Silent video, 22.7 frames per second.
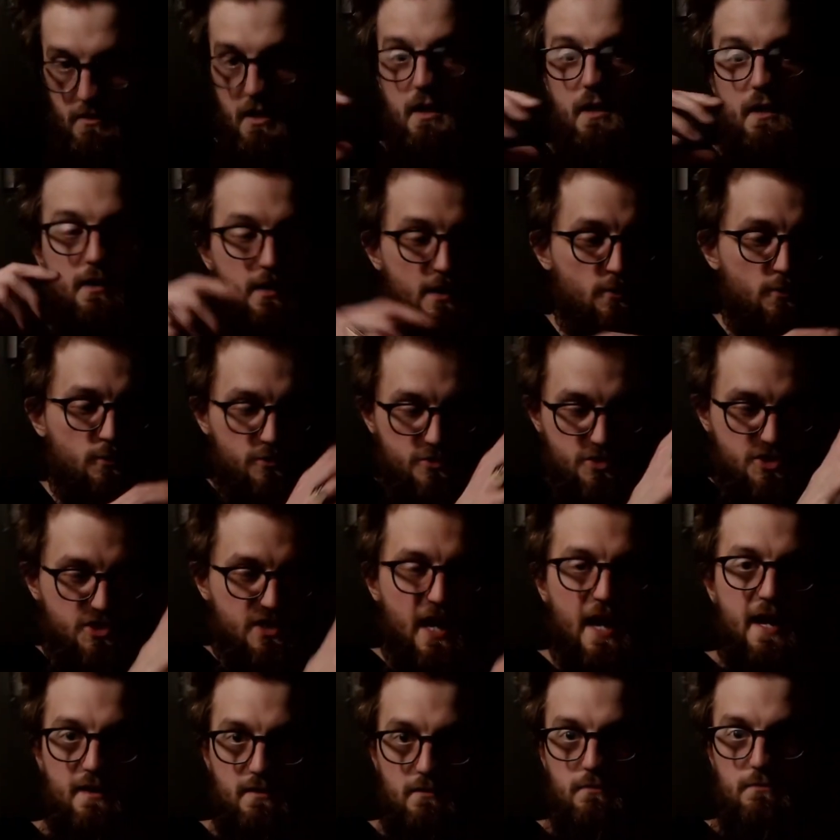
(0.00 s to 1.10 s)
it will
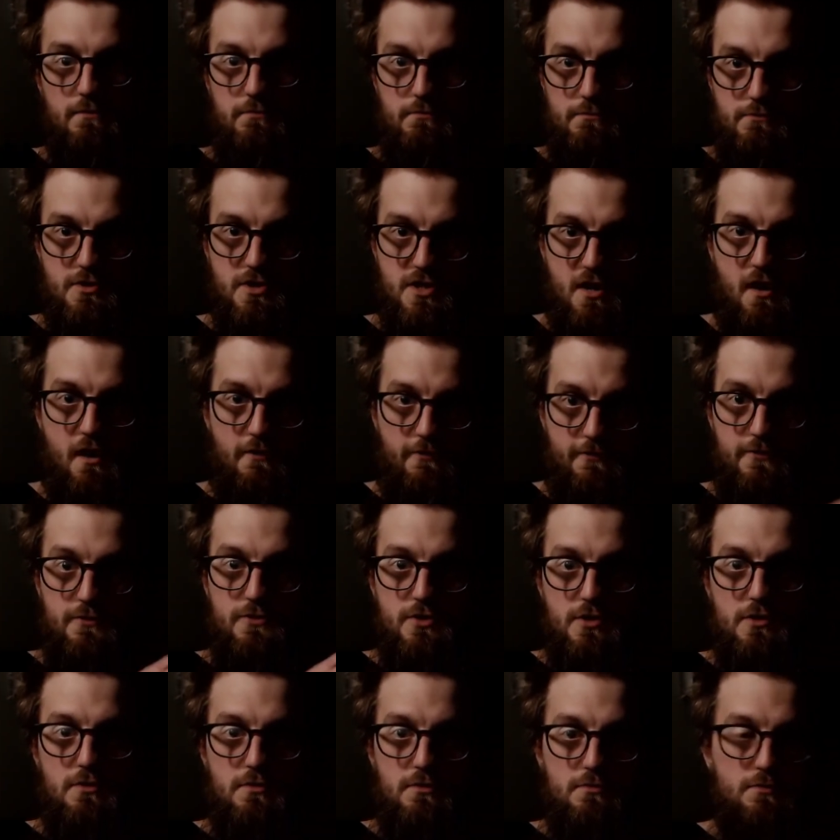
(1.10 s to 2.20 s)
scale stuff
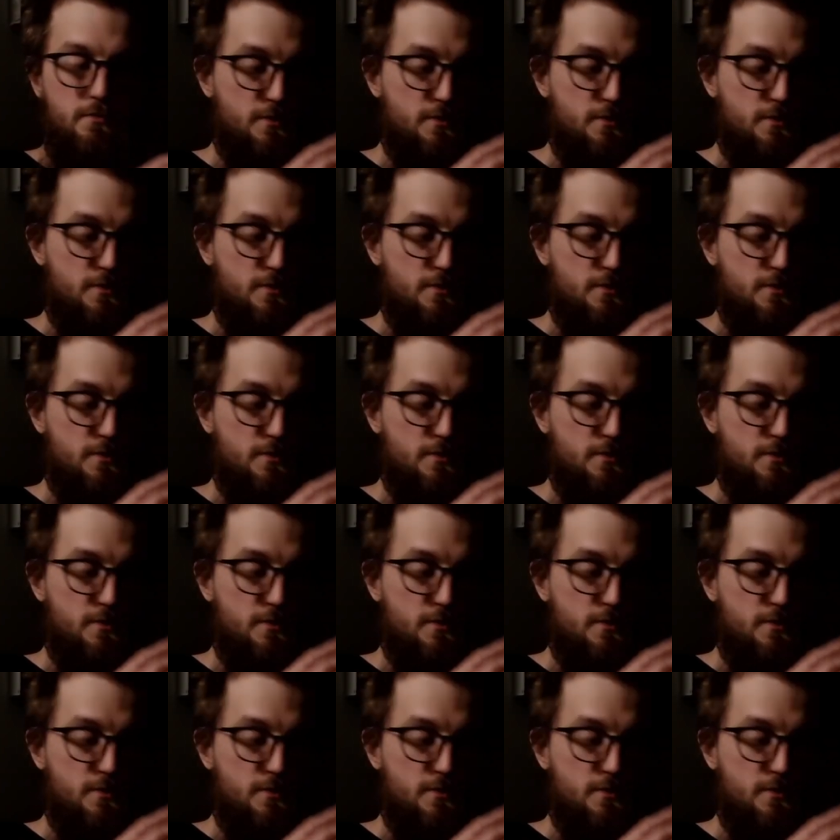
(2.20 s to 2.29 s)
to the